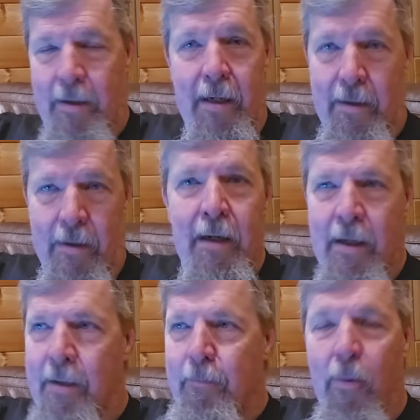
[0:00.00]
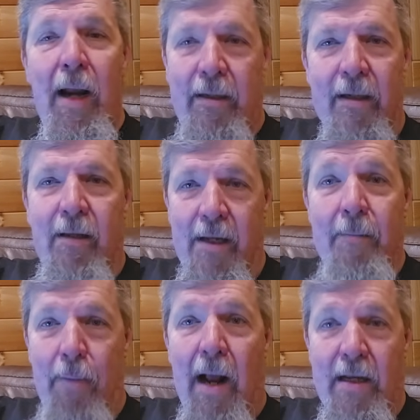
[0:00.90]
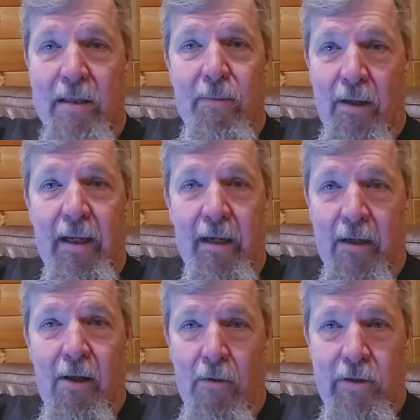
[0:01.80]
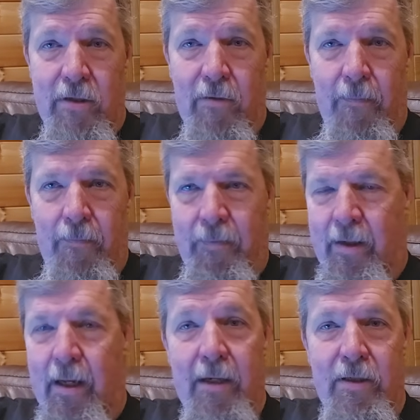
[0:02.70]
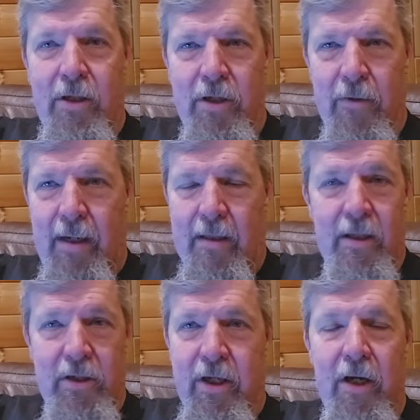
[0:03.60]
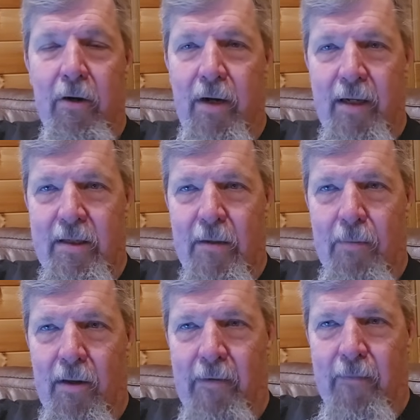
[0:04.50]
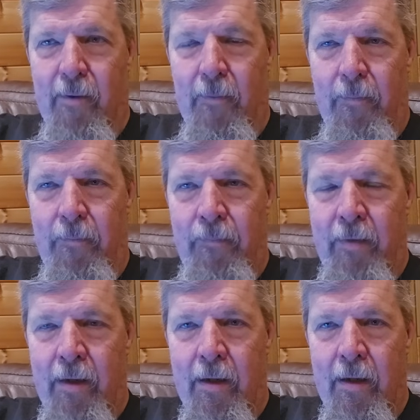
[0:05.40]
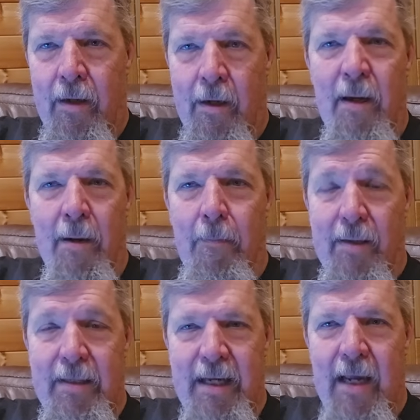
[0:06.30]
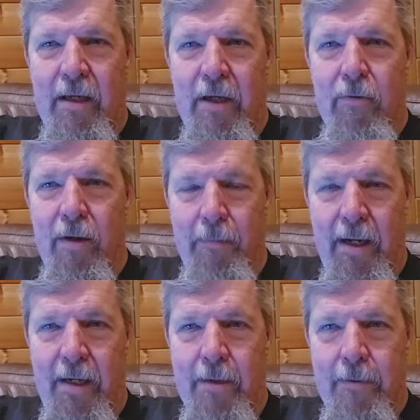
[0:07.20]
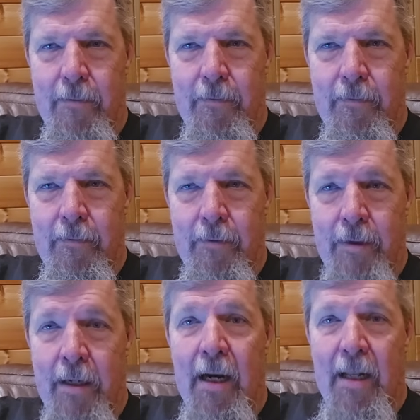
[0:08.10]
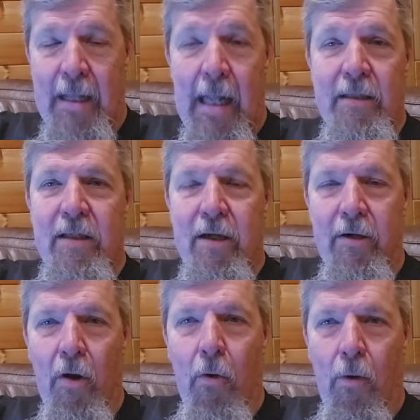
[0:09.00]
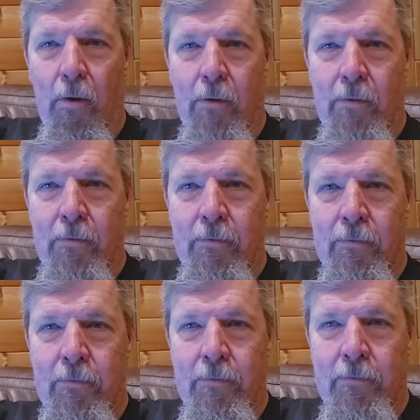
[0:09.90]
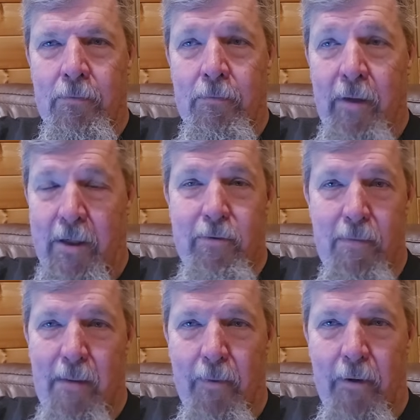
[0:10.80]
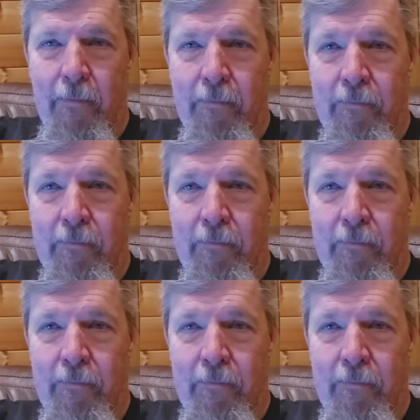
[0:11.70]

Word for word: it practically impossible to get close to him. Okay, to do it, the security is unbelievable. But to get you and me, that's their goal. Because remember,